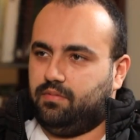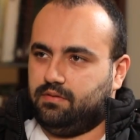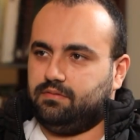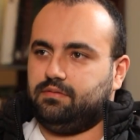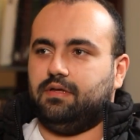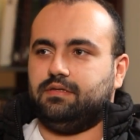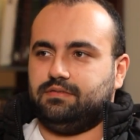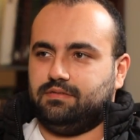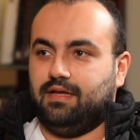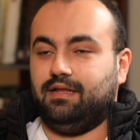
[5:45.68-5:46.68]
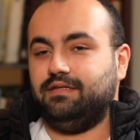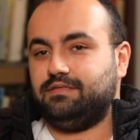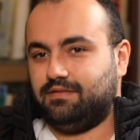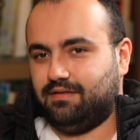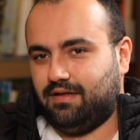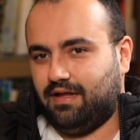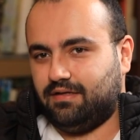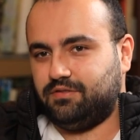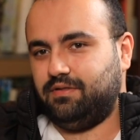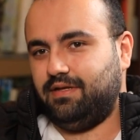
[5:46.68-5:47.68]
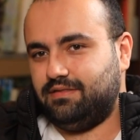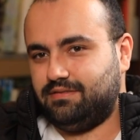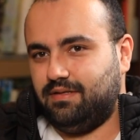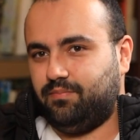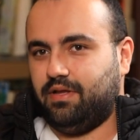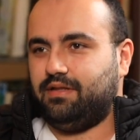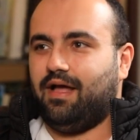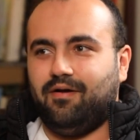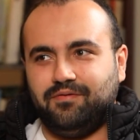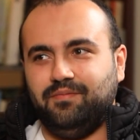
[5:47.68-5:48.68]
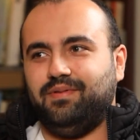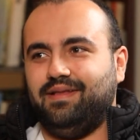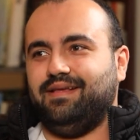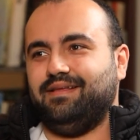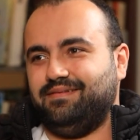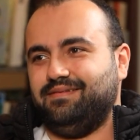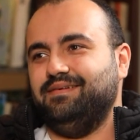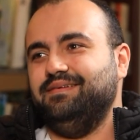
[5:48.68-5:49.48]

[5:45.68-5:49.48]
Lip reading: but yes, and it's actually, it's depend how you play it, you know.